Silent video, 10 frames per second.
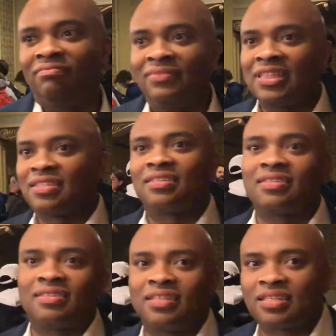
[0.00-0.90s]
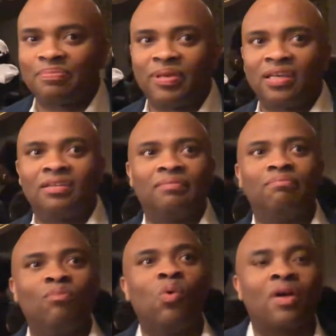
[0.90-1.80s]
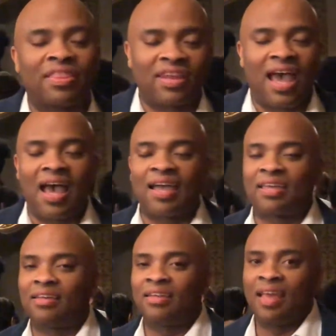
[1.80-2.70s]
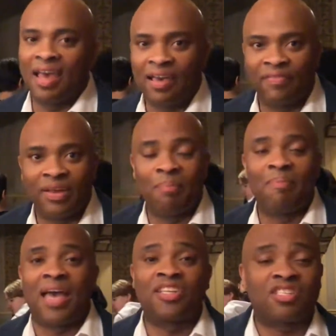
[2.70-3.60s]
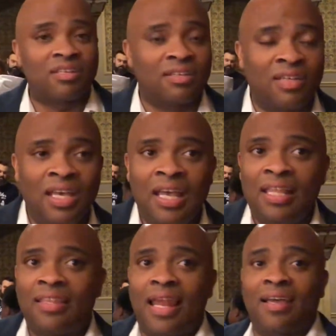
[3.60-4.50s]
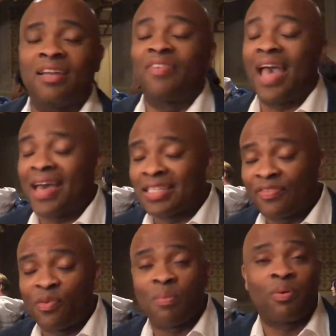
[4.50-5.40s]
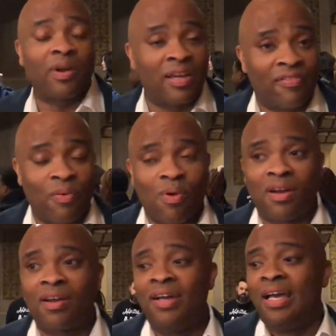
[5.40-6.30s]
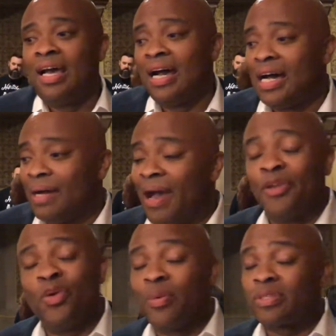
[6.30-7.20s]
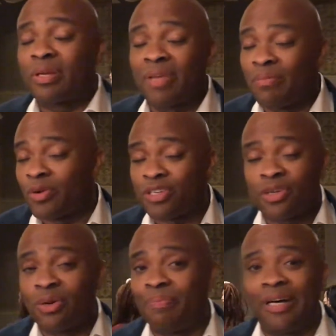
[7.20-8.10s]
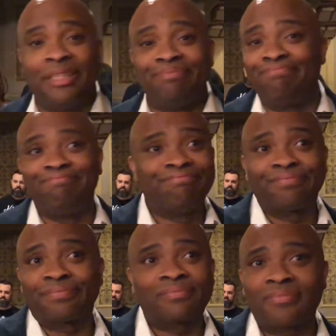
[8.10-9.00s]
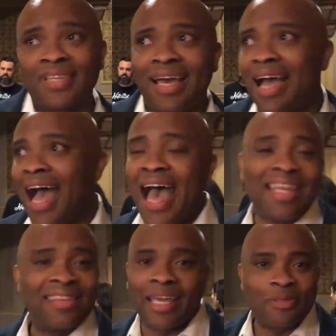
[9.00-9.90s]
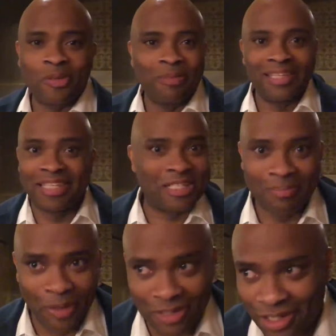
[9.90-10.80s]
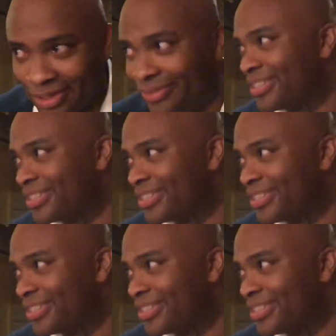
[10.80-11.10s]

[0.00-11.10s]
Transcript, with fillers: This has just been more than I could have imagined, that I could have asked for, prayed for. I knew it was going to be emotional, but I didn't think it was going to be this emotional.